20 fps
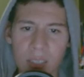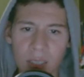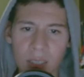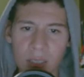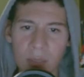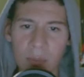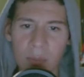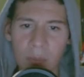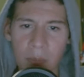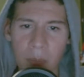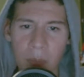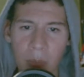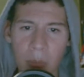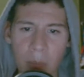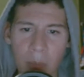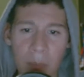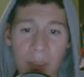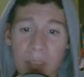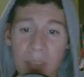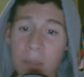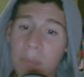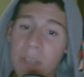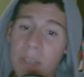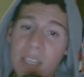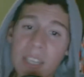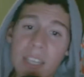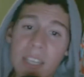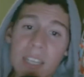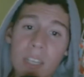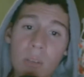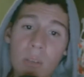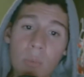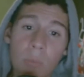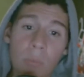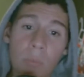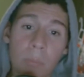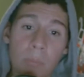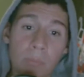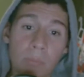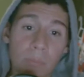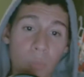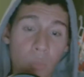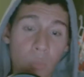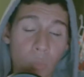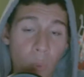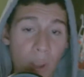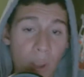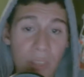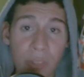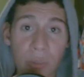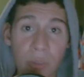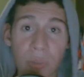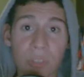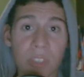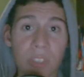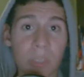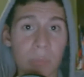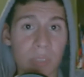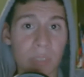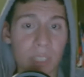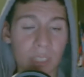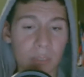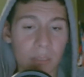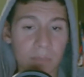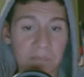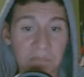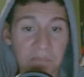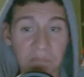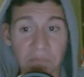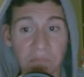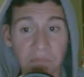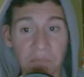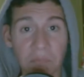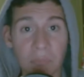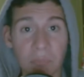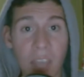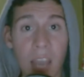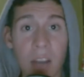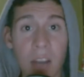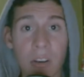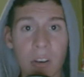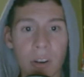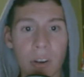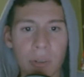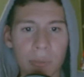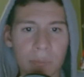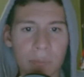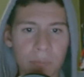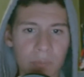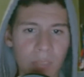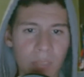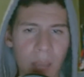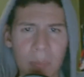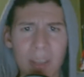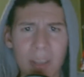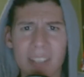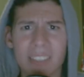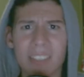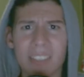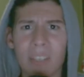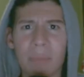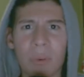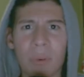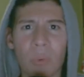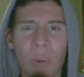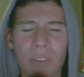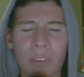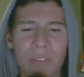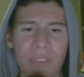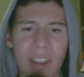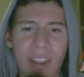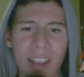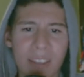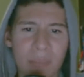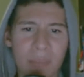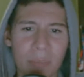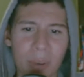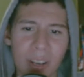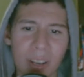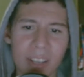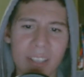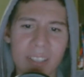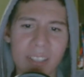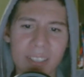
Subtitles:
maybe he went through something. I don't know. I'm not his number one fan, but